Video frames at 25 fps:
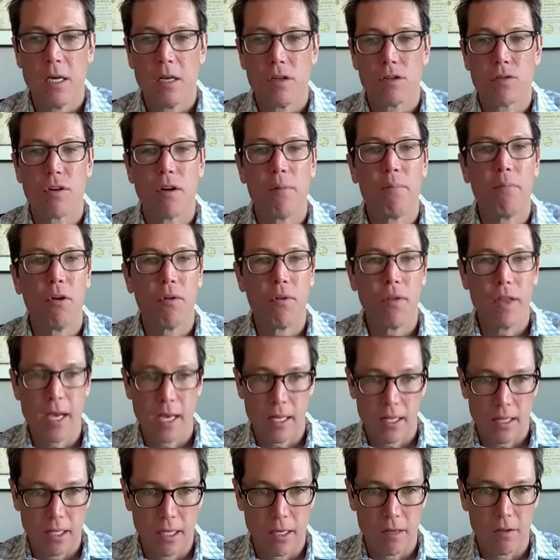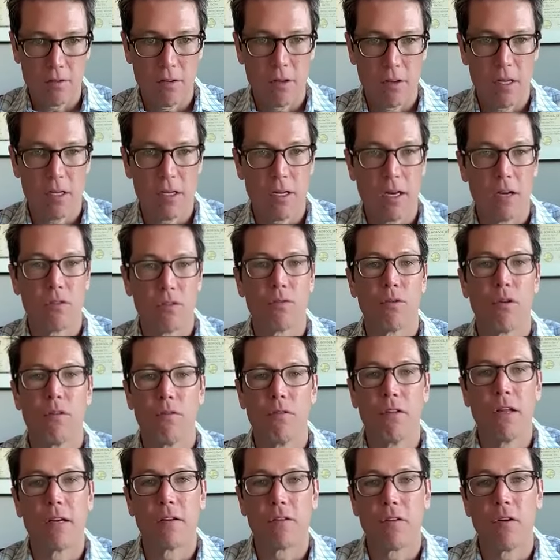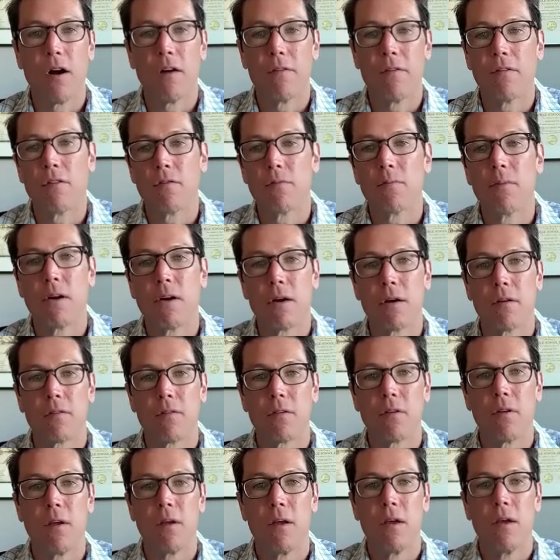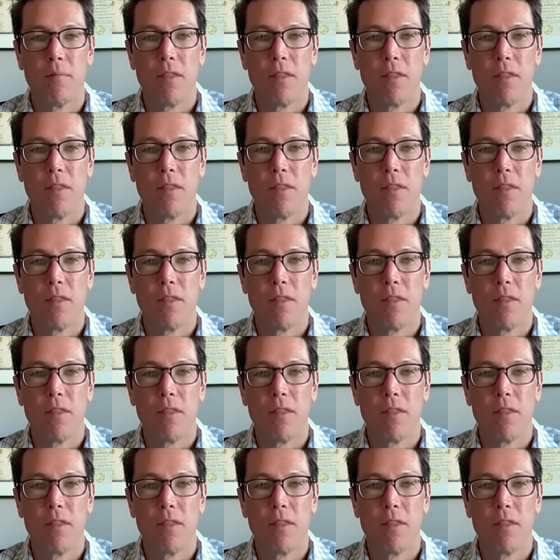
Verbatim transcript: triple net lease industrial flex office parks